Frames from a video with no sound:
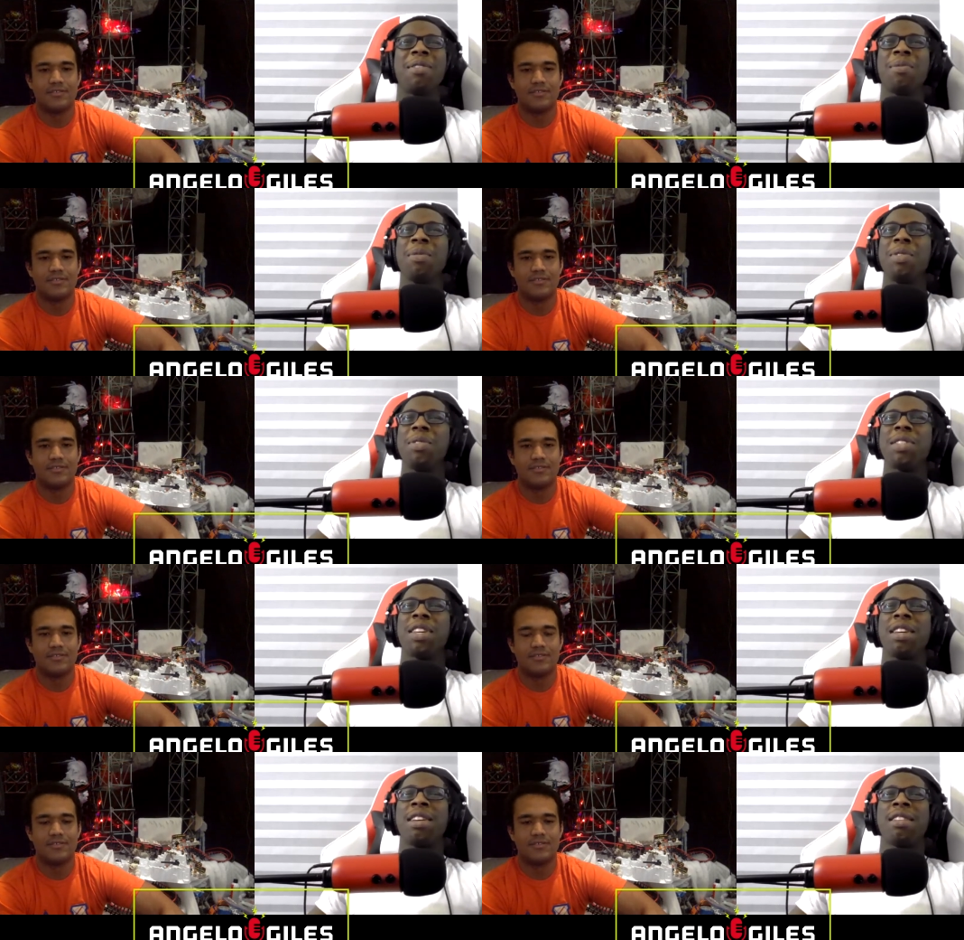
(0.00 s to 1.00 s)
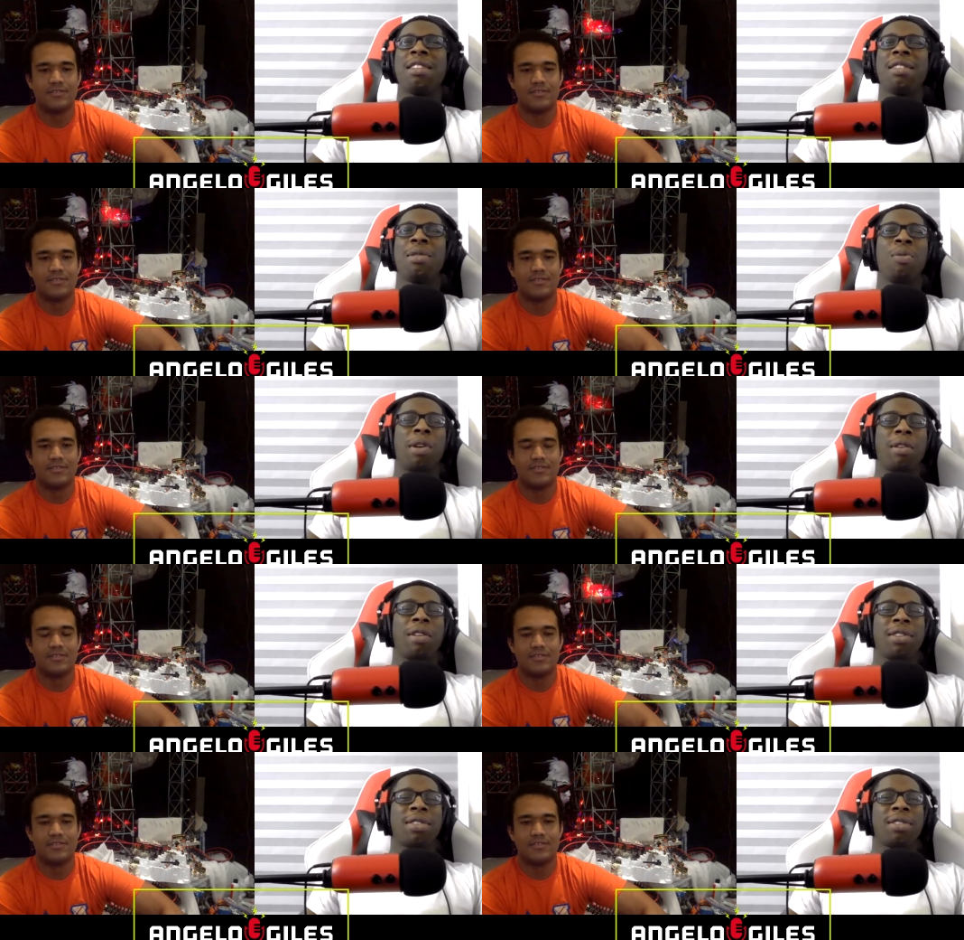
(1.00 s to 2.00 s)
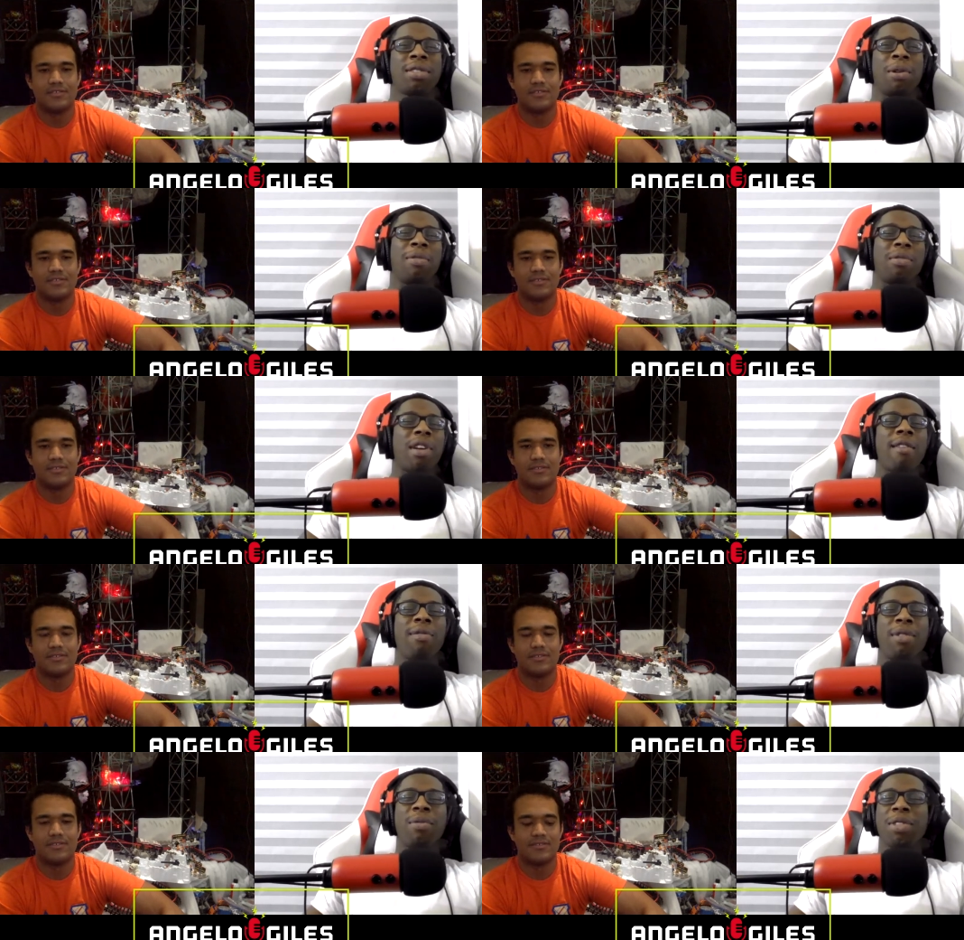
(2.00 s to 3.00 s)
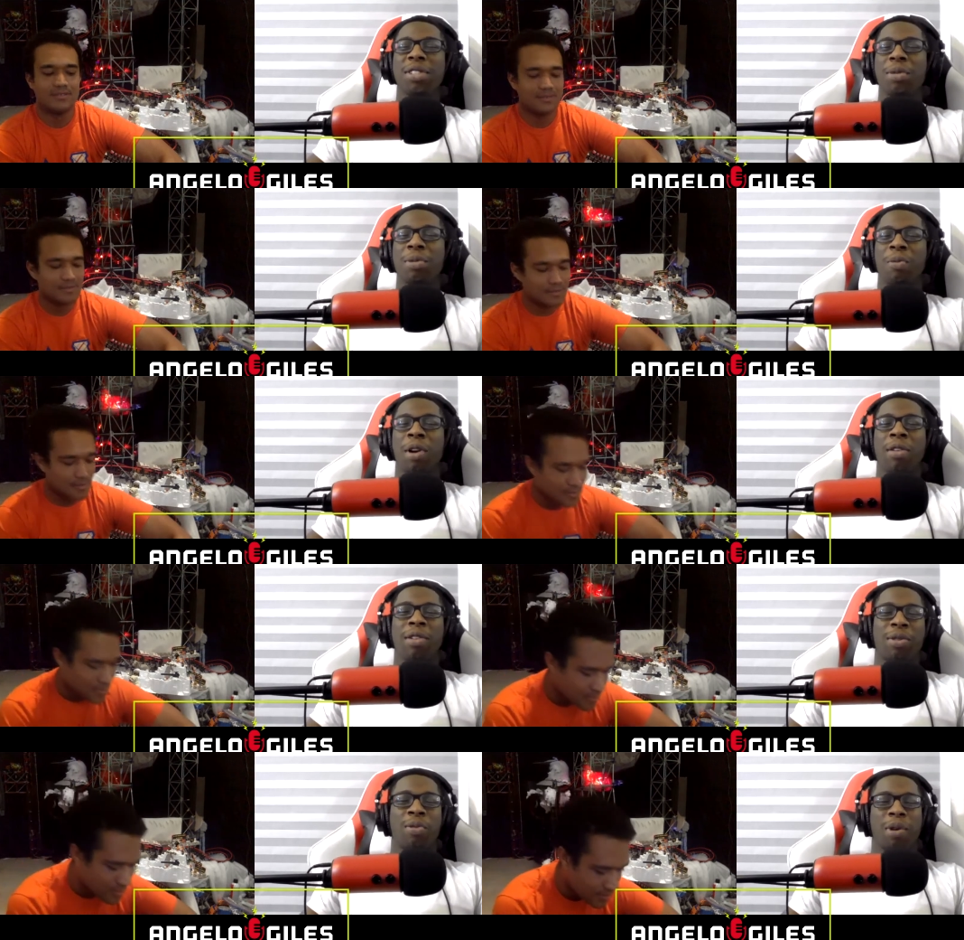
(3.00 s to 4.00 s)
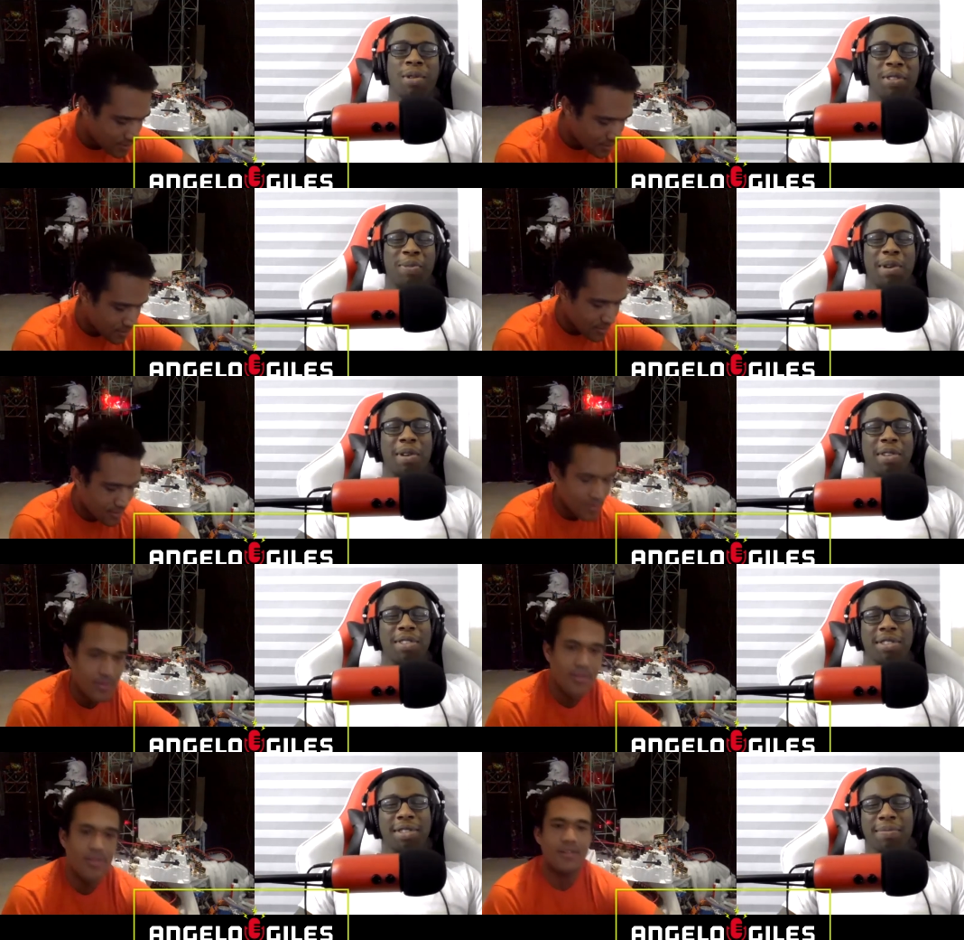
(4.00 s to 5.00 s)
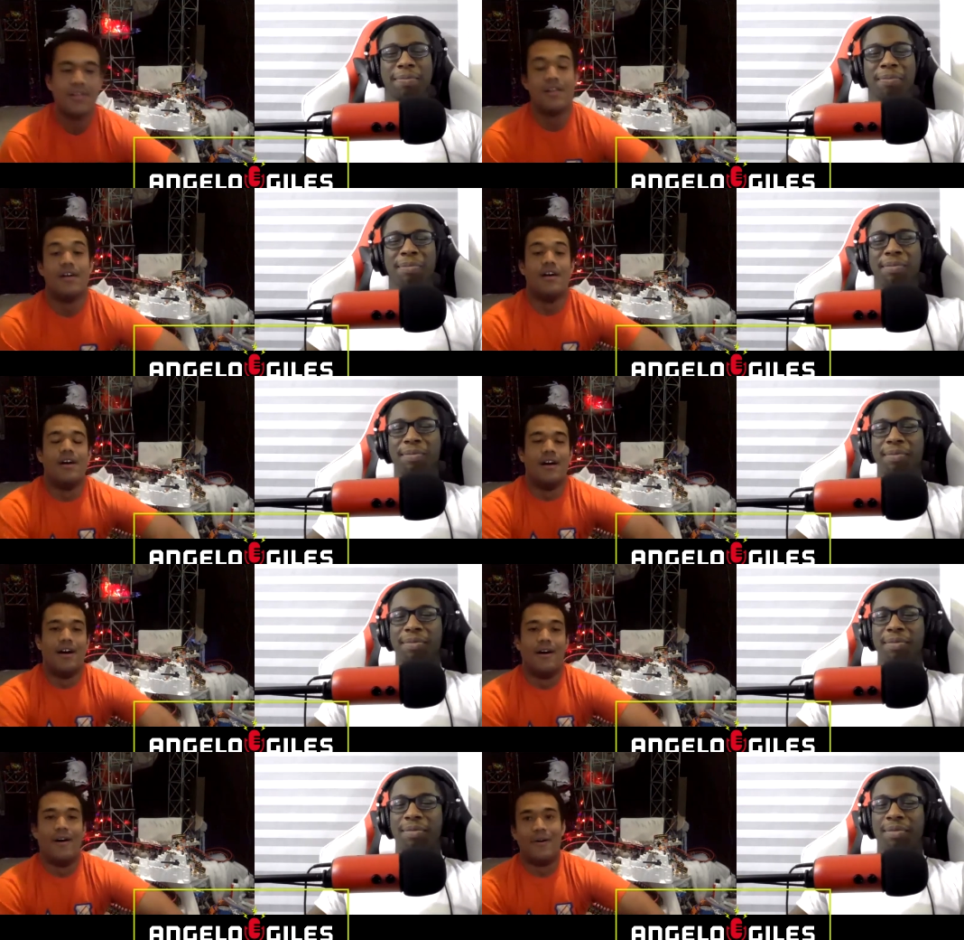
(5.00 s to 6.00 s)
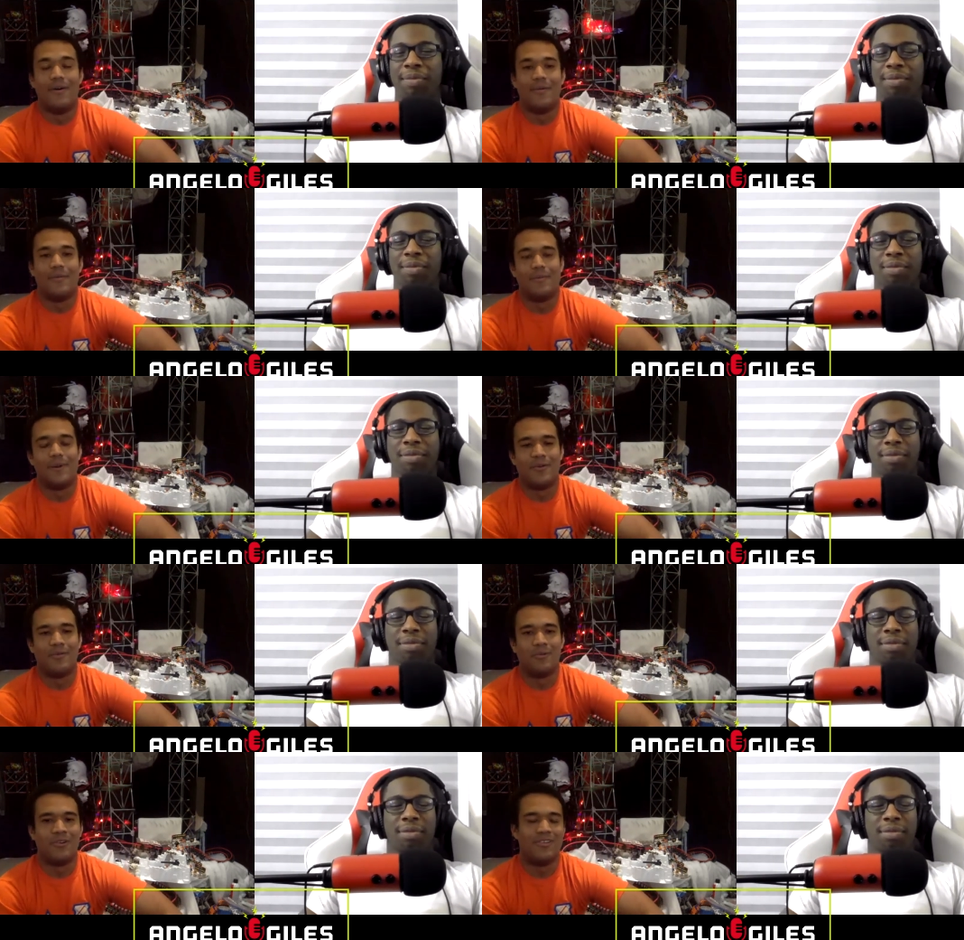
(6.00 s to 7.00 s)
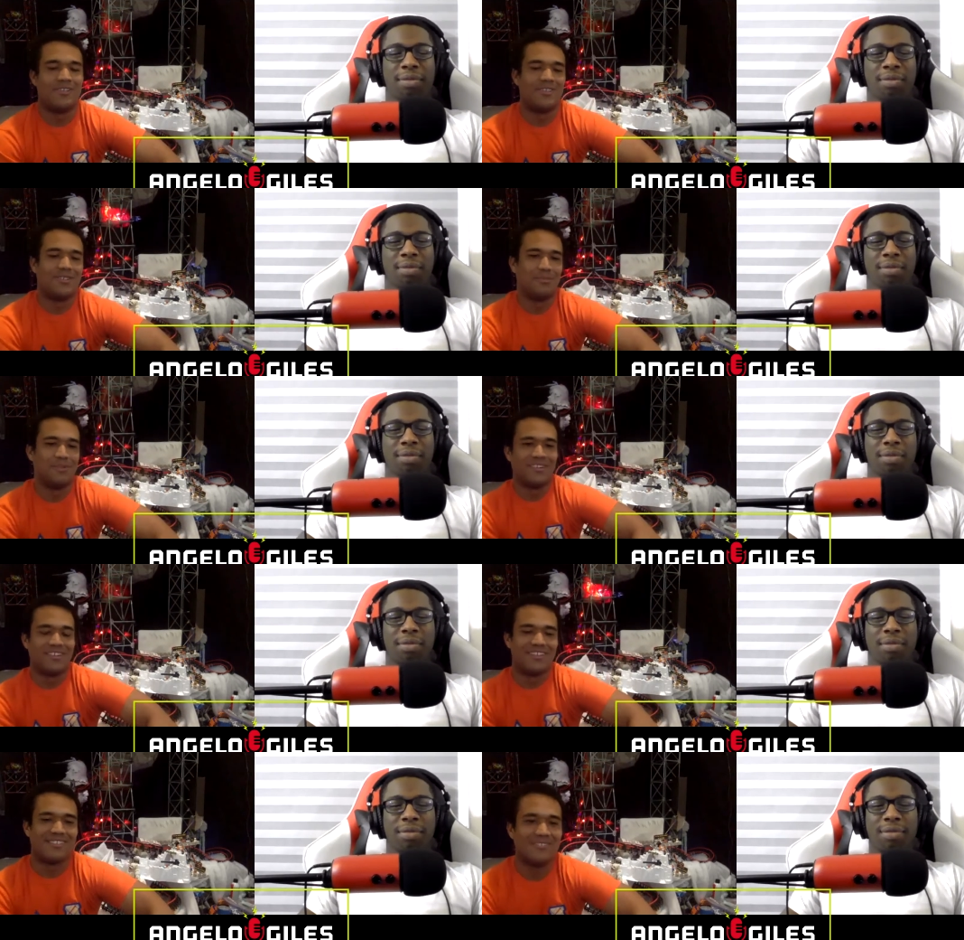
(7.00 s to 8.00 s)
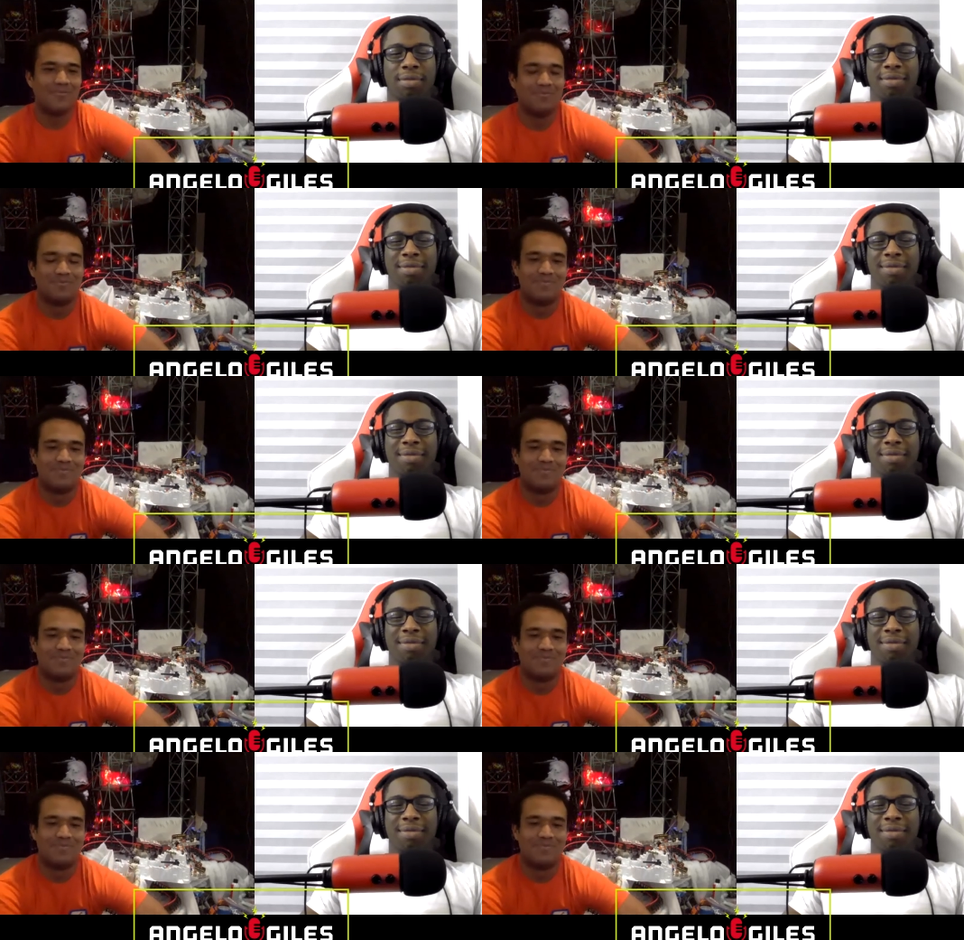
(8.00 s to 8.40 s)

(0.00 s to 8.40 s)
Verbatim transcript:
Speaker 1: What would you say the weirdest, or if you have one, what's your weirdest or worst experience?
Speaker 2: Uh, my worst experience. Hmm.